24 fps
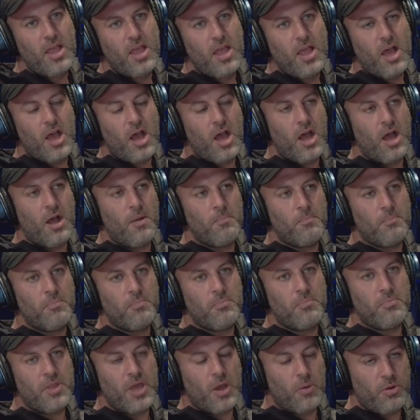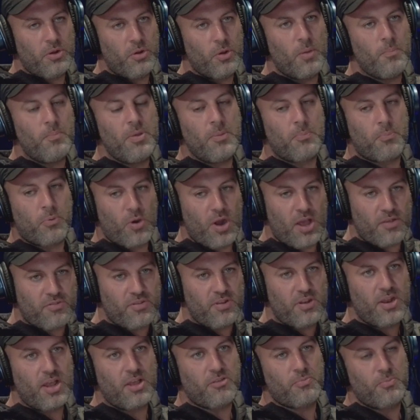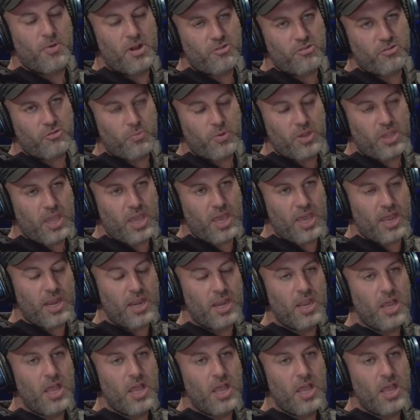that we do and be present as much as we can.